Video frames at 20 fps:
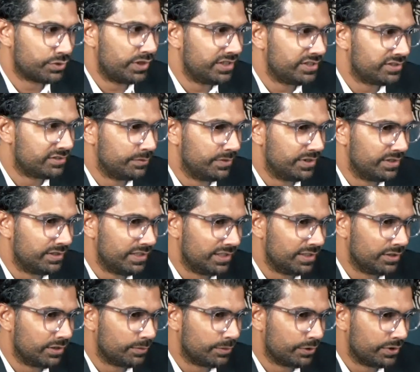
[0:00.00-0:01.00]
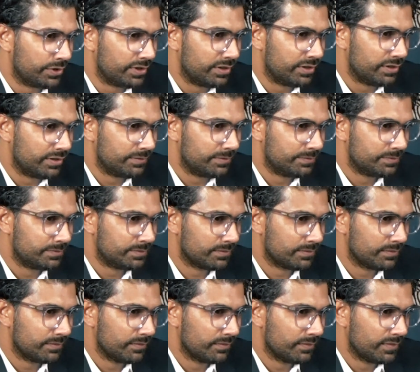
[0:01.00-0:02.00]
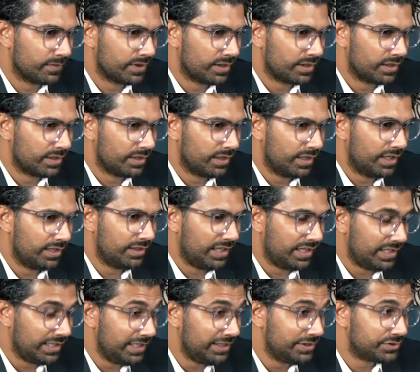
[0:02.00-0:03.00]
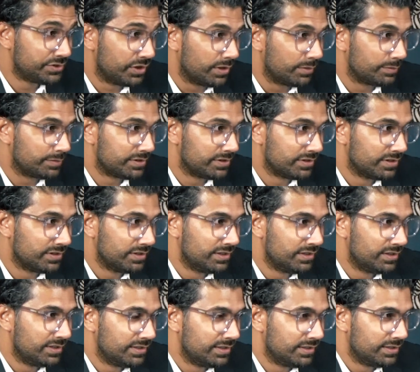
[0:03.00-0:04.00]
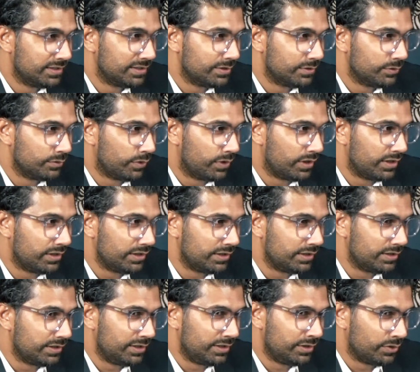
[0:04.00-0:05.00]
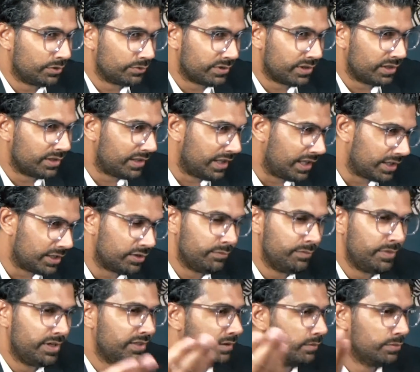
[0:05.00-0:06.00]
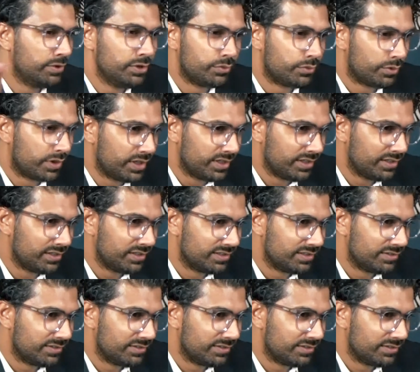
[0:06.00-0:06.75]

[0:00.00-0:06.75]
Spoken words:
tradesmen in Alberta, and they need jobs. Well, you don't think they could have made the blue ring?